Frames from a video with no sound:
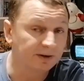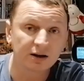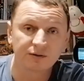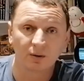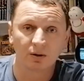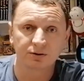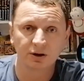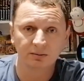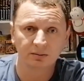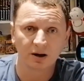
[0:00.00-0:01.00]
Thanks for
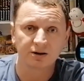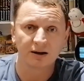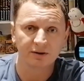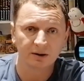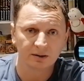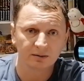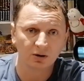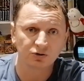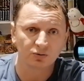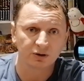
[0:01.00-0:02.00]
watching, as ever.
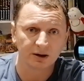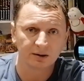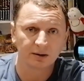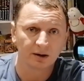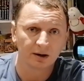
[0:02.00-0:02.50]
Those who did.